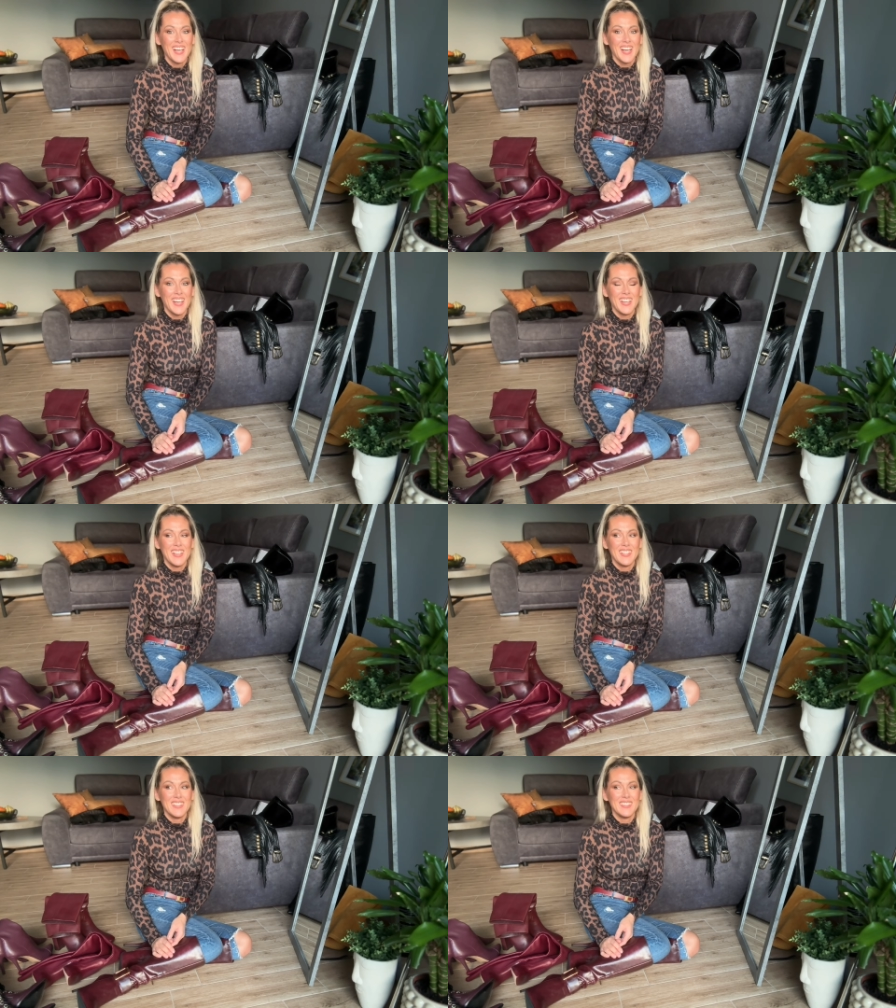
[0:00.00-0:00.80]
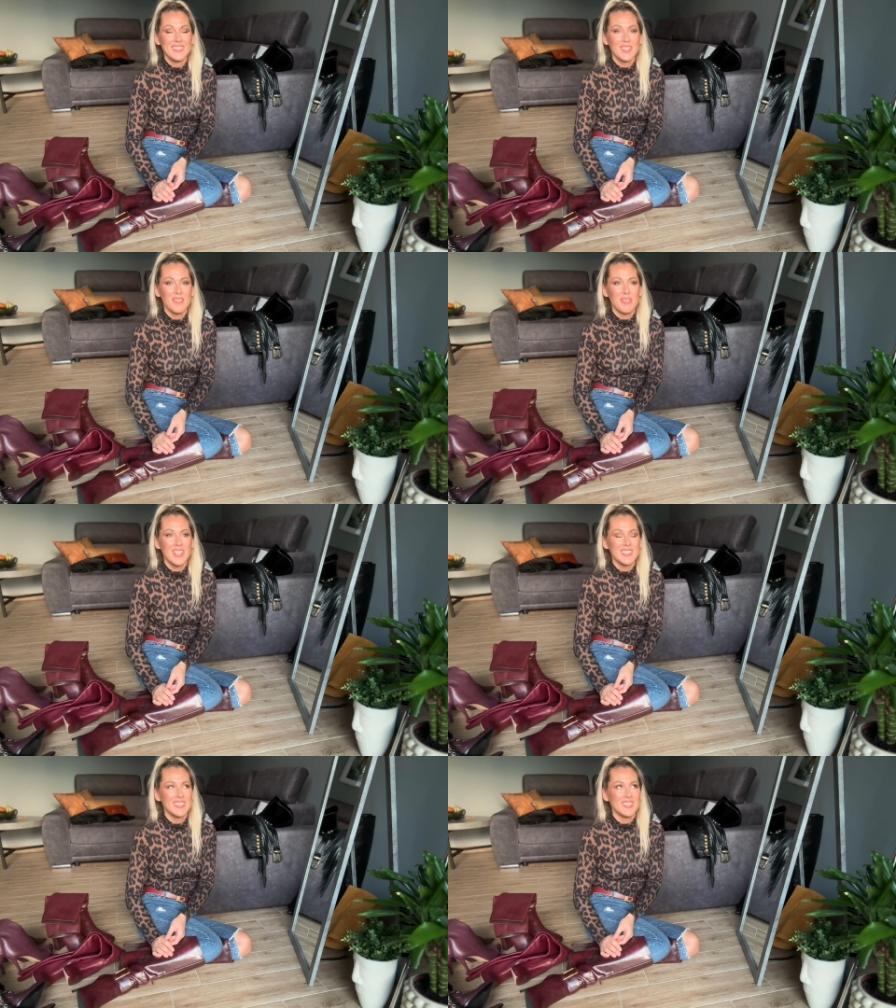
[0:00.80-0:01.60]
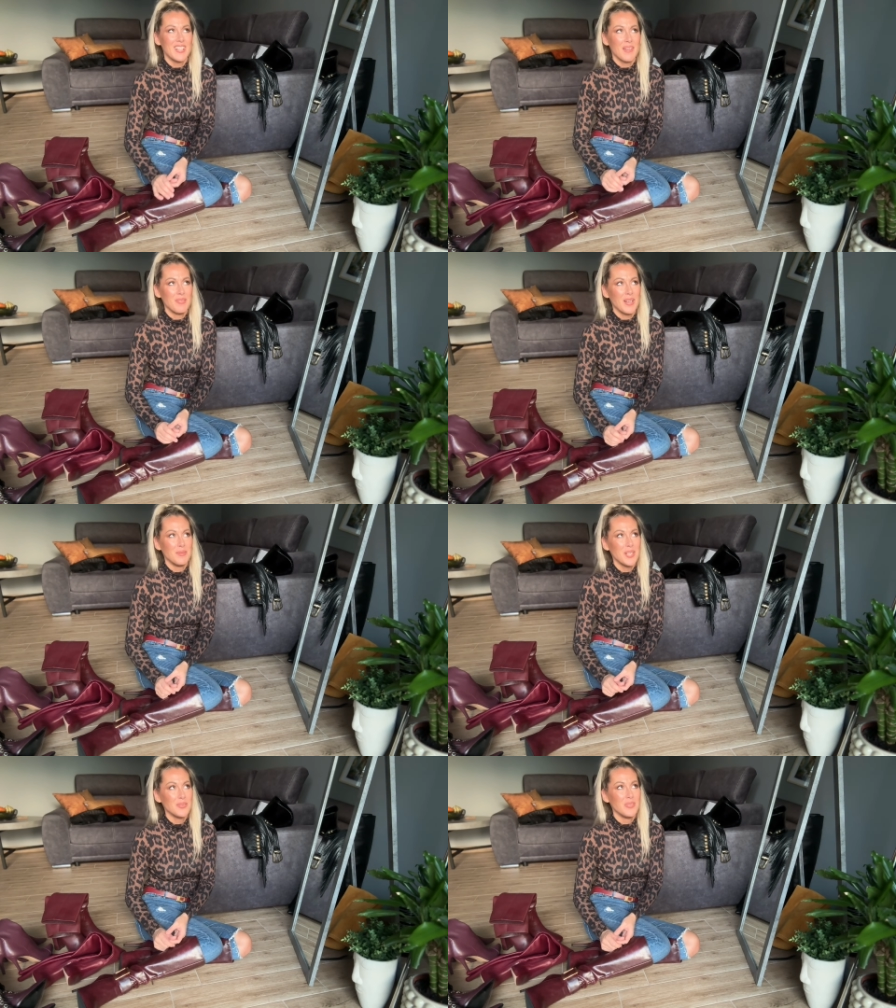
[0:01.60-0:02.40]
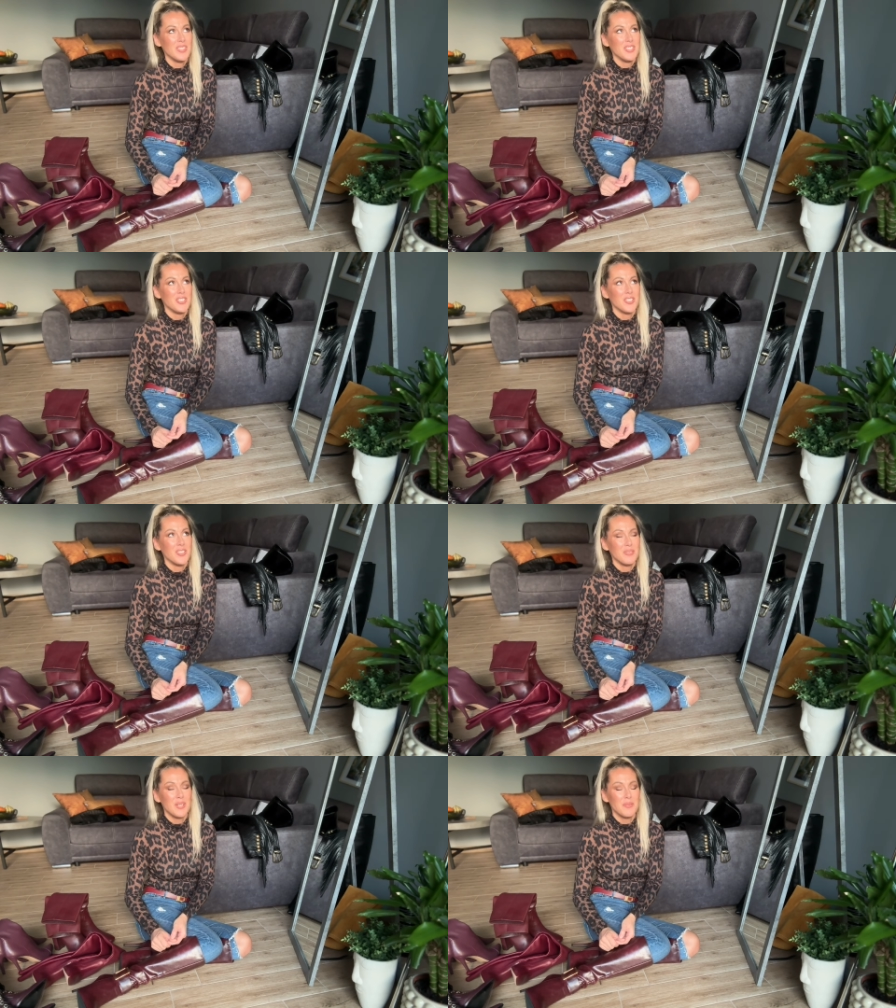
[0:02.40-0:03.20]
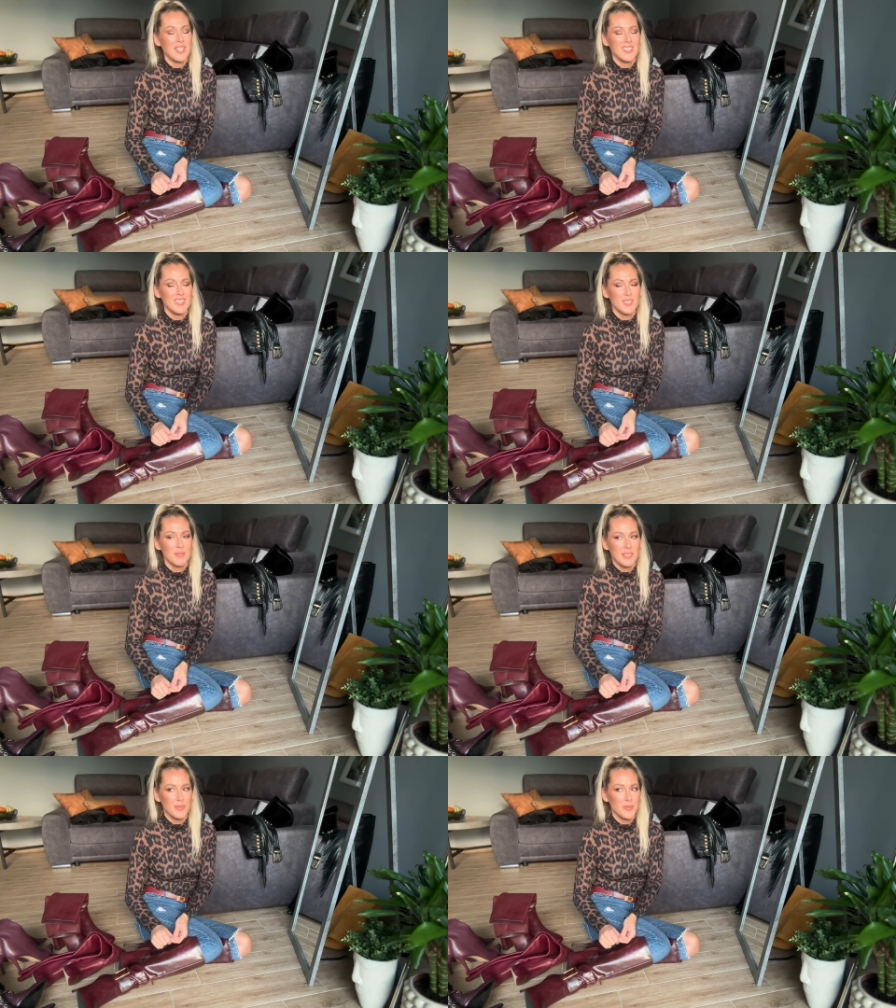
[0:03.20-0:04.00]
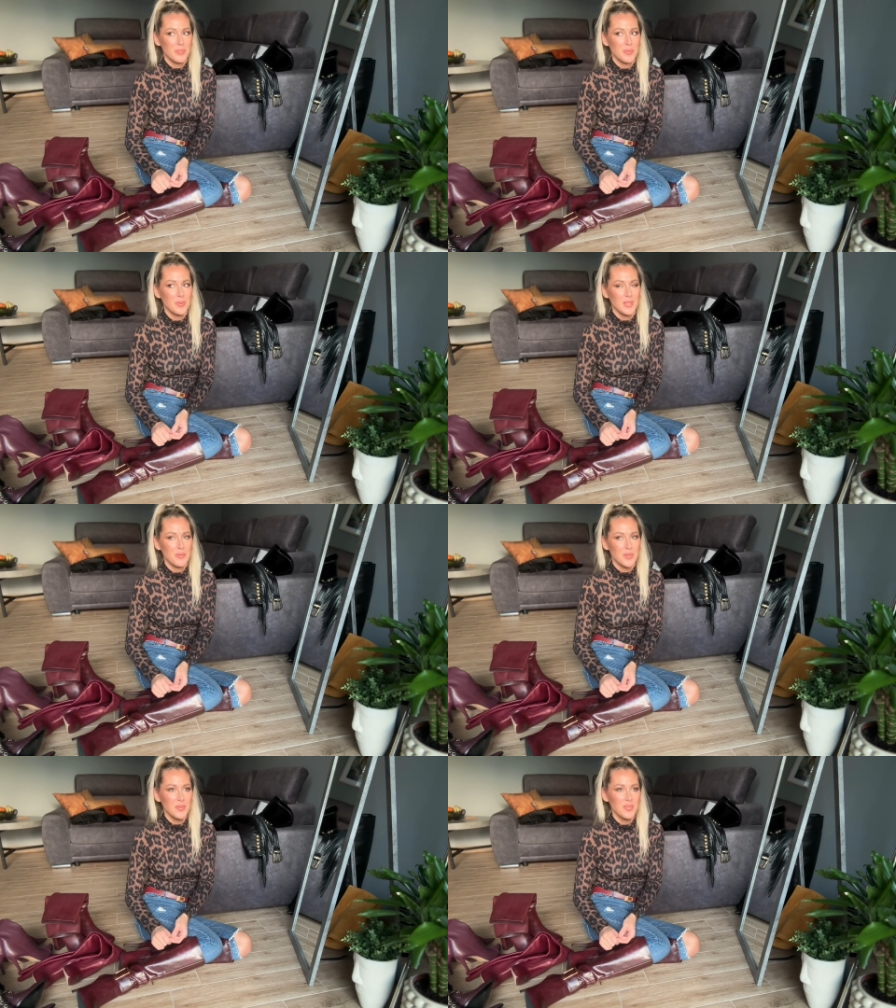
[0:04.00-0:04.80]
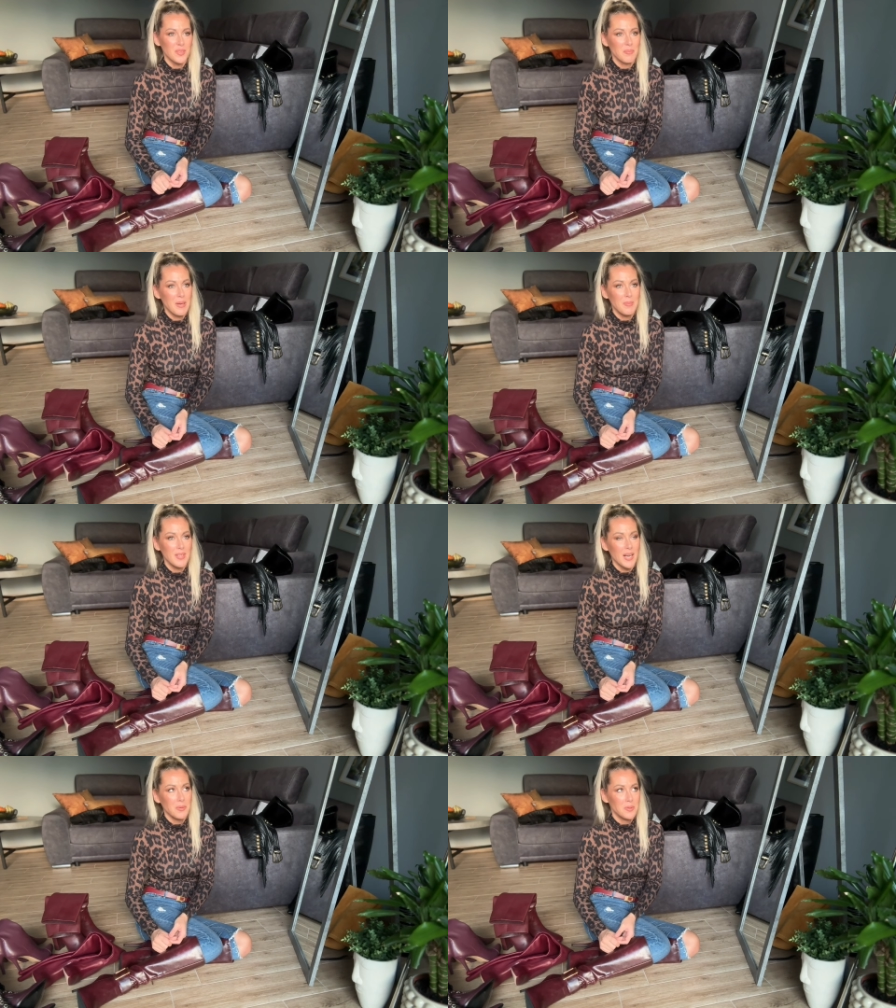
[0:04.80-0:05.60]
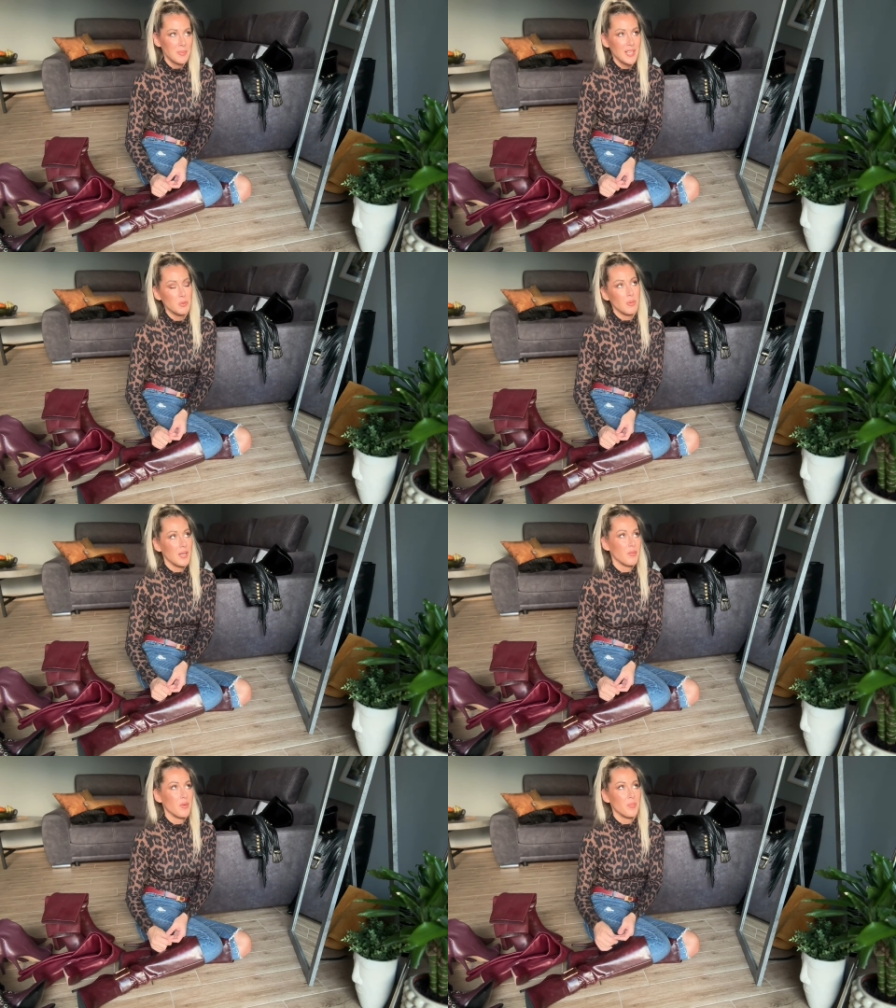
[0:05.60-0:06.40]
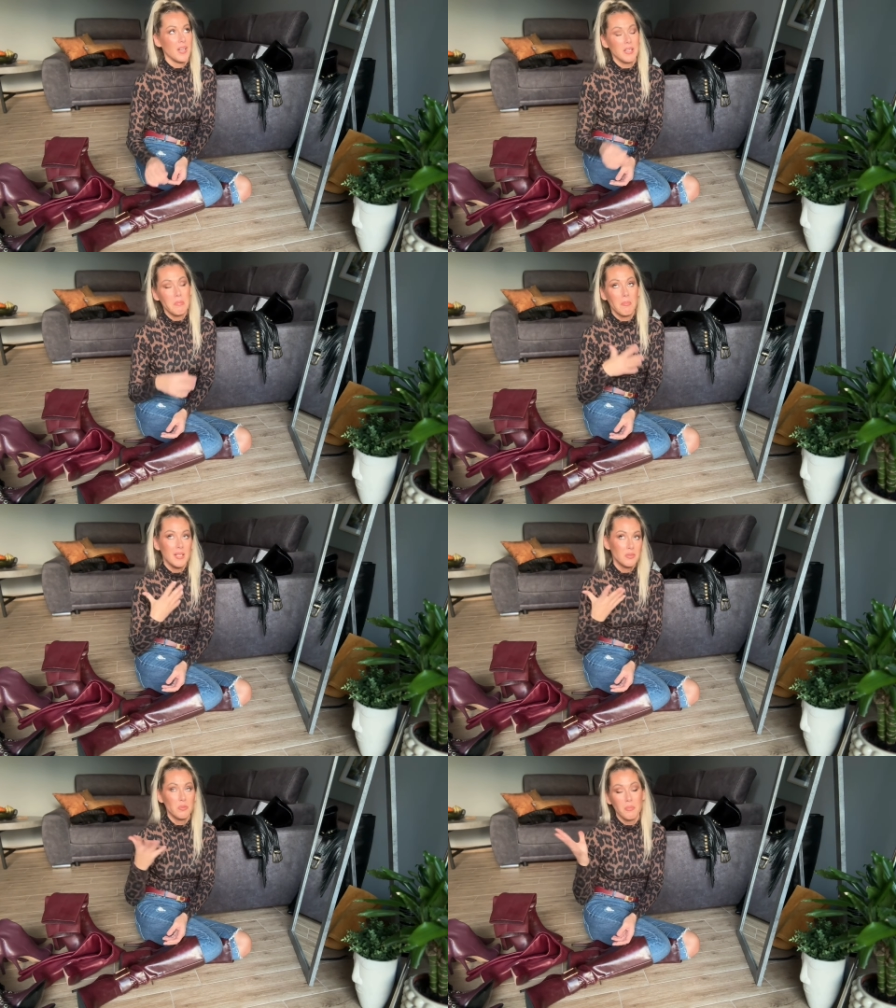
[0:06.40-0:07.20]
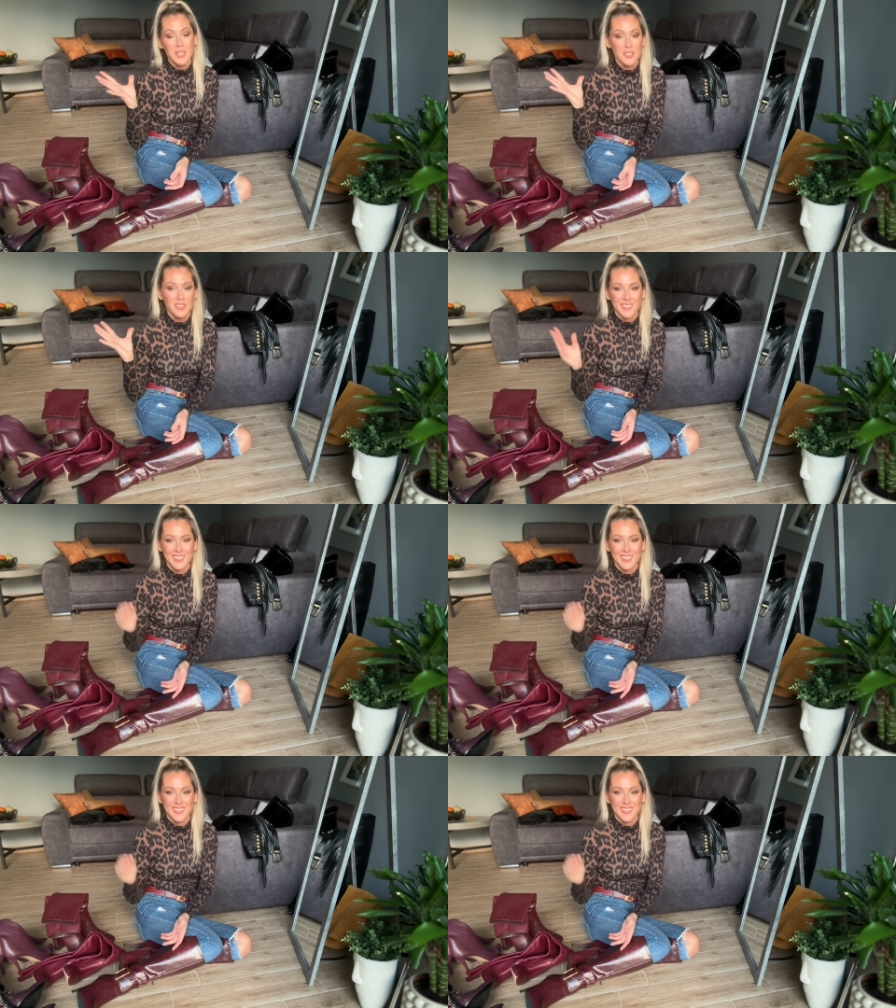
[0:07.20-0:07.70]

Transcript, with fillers: and that's I'm, I'm not really sure if I want this wardrobe what I found or maybe I will make wardrobe like made to measure